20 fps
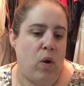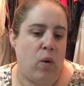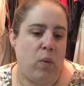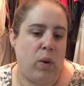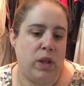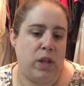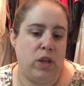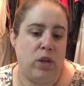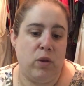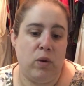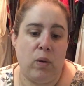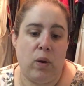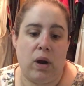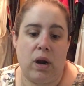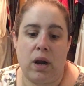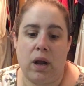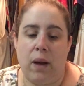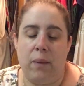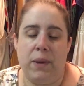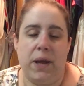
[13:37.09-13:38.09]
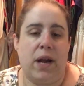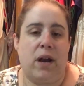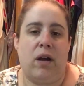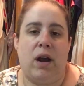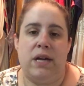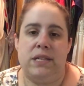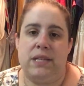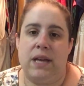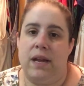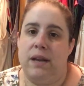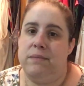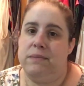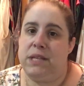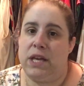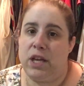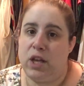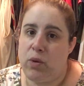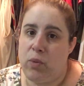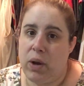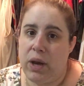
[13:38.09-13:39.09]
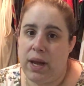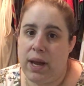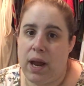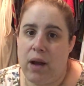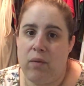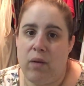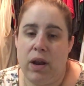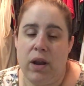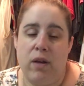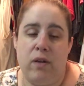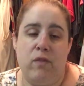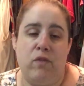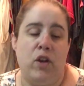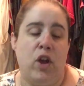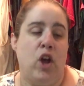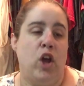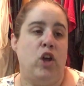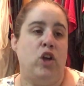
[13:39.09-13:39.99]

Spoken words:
When you are coming across items that you want to get rid of,